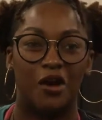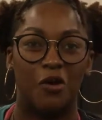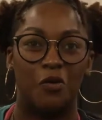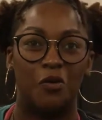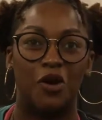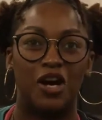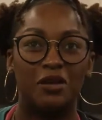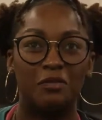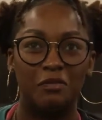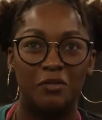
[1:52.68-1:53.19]

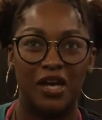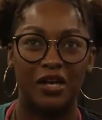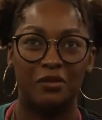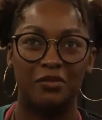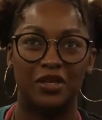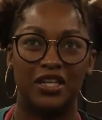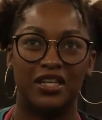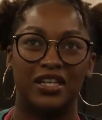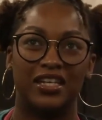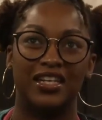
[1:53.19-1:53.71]
what made
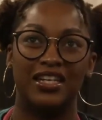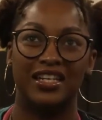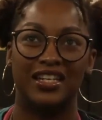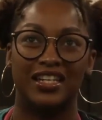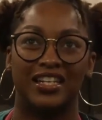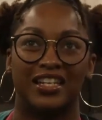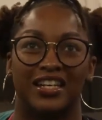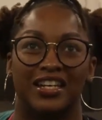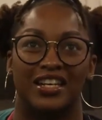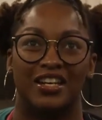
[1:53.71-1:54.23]
me
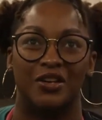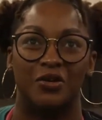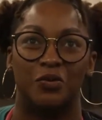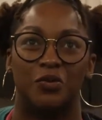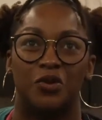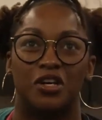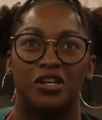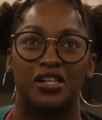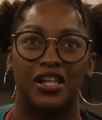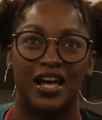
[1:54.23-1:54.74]

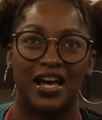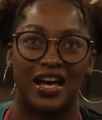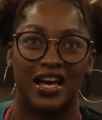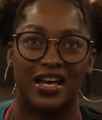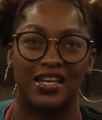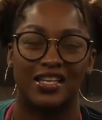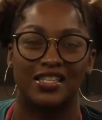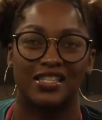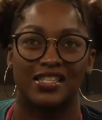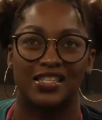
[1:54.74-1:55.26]

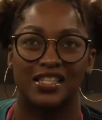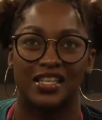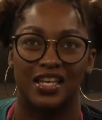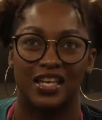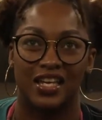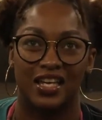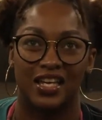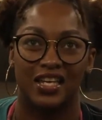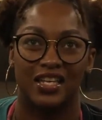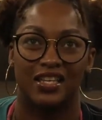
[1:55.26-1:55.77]
realize
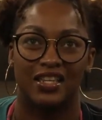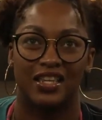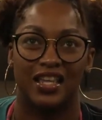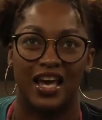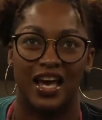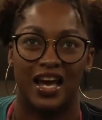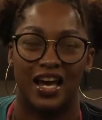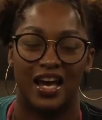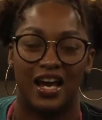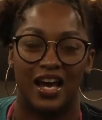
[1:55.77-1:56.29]

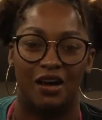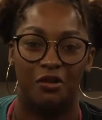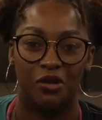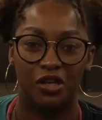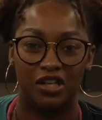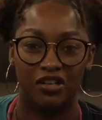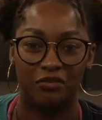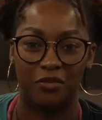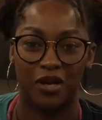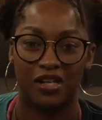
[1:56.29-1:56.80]
that I want
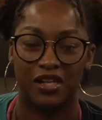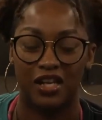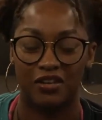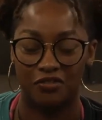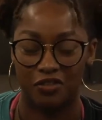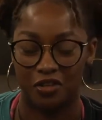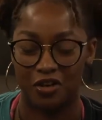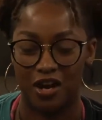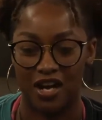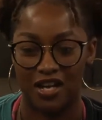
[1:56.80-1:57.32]
to give my
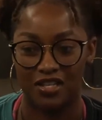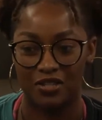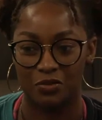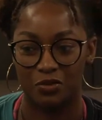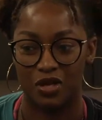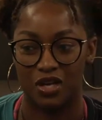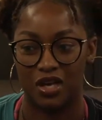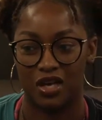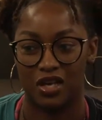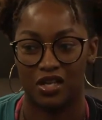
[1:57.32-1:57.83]
life to Christ
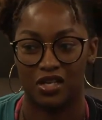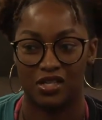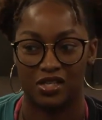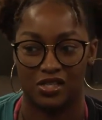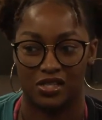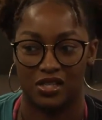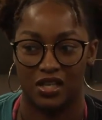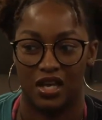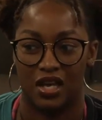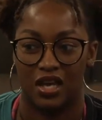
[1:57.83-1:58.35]

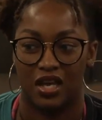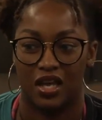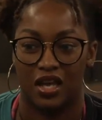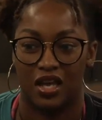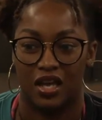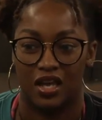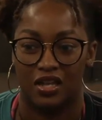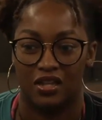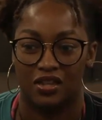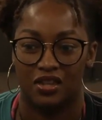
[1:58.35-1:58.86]
was
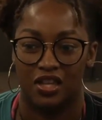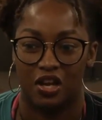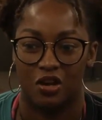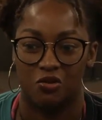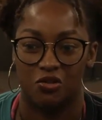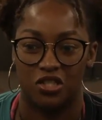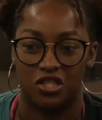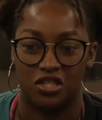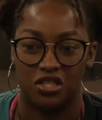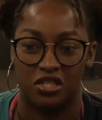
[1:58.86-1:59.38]

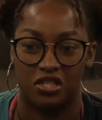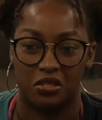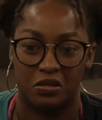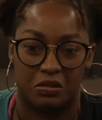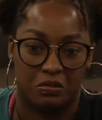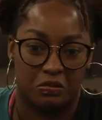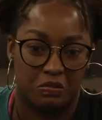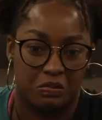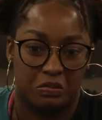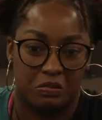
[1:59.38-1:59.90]
there was
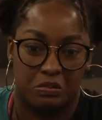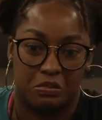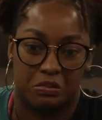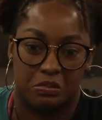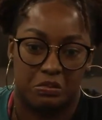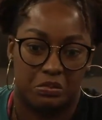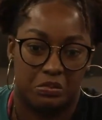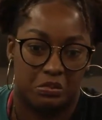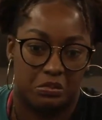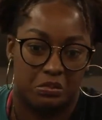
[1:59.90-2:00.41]
just
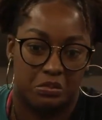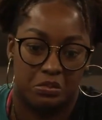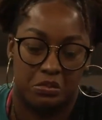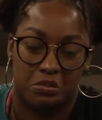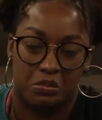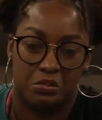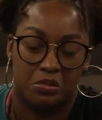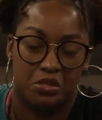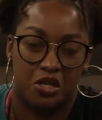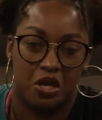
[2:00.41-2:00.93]

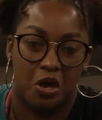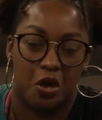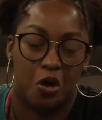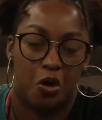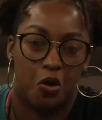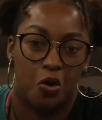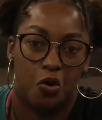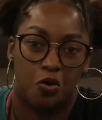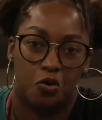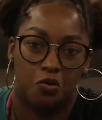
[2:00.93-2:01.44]

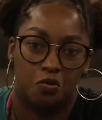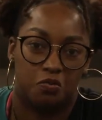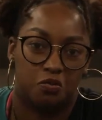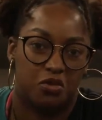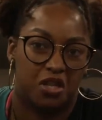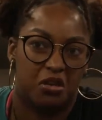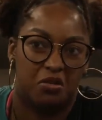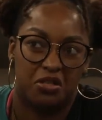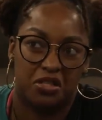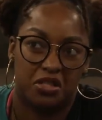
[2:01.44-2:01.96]
no,
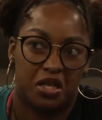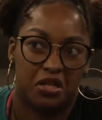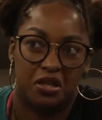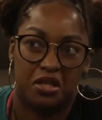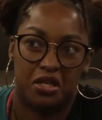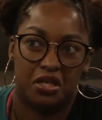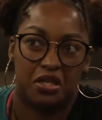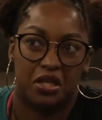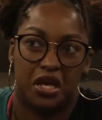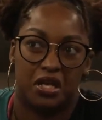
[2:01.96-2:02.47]
there was nothing